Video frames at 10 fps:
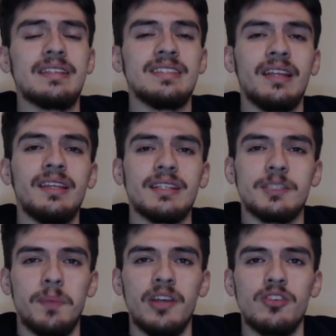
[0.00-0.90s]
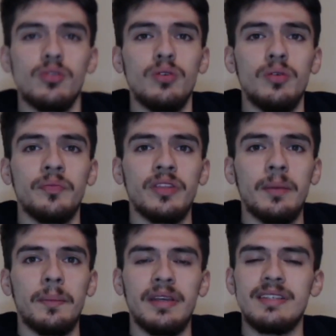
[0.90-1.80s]
nothing special,
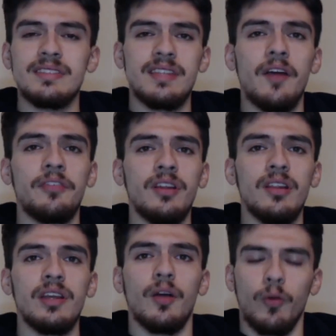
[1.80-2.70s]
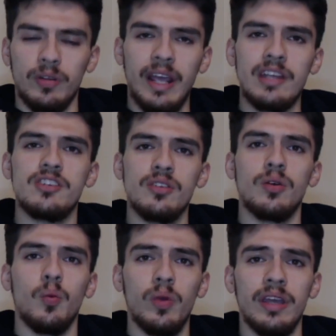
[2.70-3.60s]
but he's definitely a
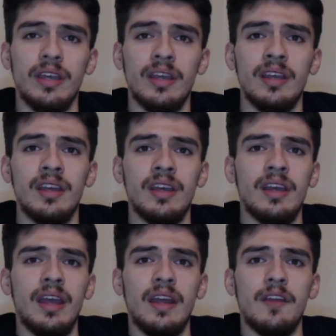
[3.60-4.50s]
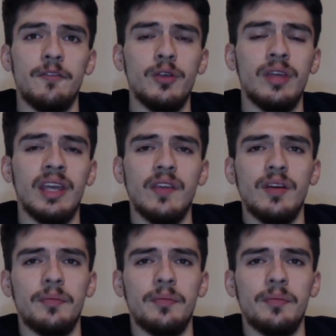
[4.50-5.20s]
rotational wing. And if you can give up